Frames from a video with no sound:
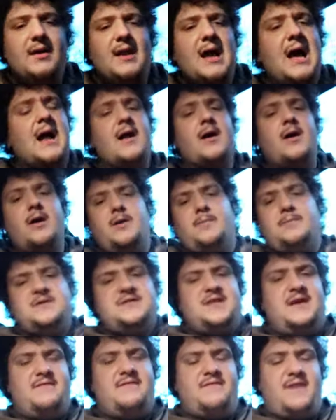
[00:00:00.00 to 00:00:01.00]
not
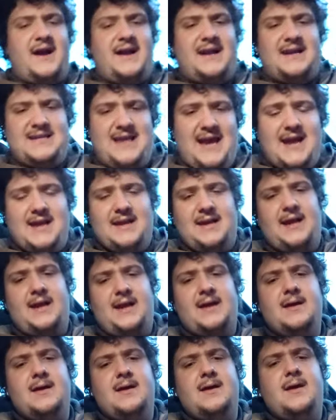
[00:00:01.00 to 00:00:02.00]
100% fine and dandy,
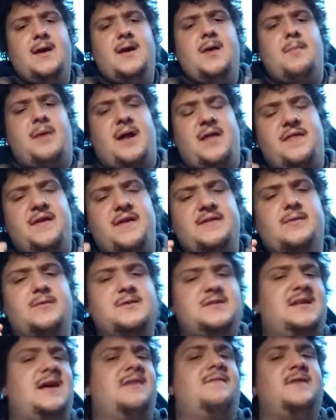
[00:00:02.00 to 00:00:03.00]
but I think there
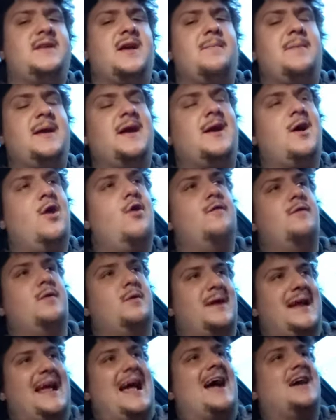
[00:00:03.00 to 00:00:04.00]
was definitely a big
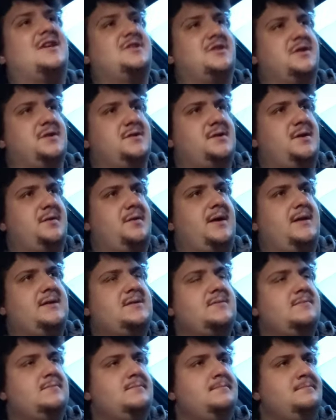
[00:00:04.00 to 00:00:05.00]
overreaction to
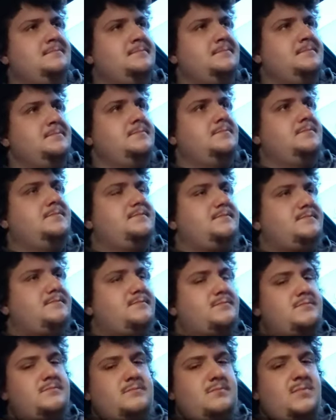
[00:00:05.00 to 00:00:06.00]
it.
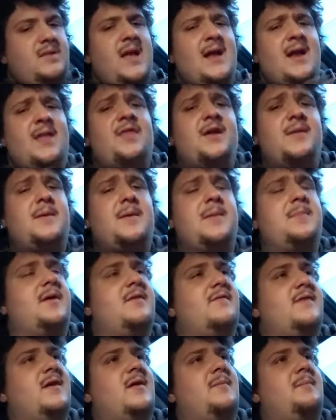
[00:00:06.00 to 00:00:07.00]
And I think people
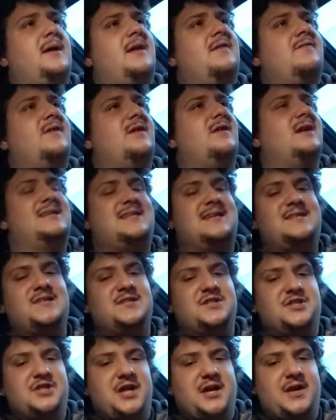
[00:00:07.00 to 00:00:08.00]
are being very
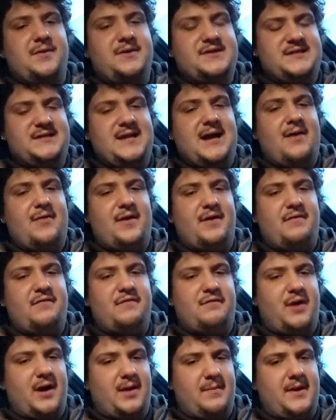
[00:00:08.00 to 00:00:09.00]
disingenuous in how they
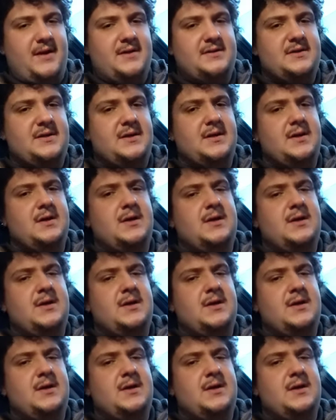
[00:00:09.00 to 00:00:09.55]
frame it.